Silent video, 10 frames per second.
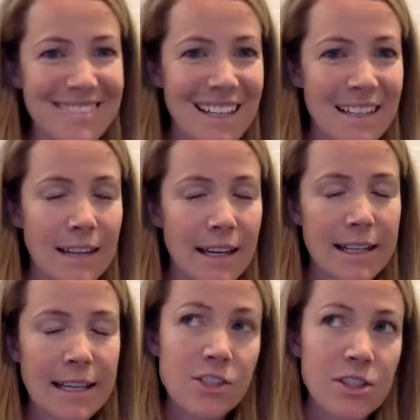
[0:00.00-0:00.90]
and let it
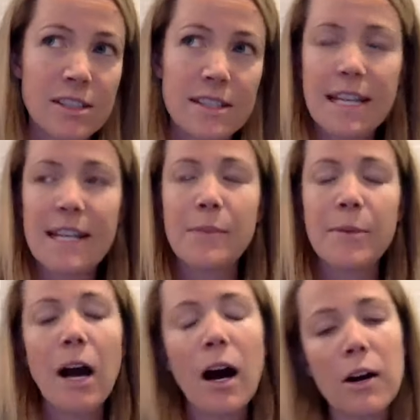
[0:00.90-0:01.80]
get just a teeny
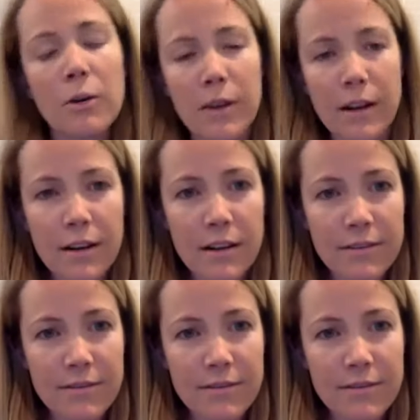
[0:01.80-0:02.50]
bit awkward